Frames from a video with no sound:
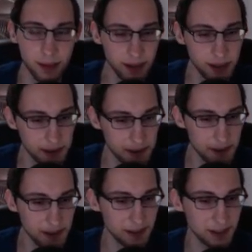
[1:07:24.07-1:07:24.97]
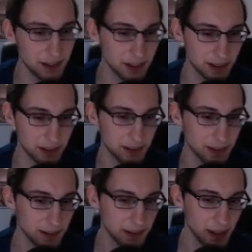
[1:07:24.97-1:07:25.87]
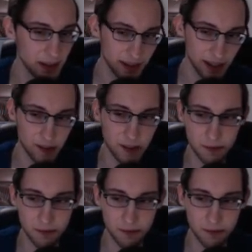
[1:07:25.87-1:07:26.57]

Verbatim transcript: Holy shit. That is actually a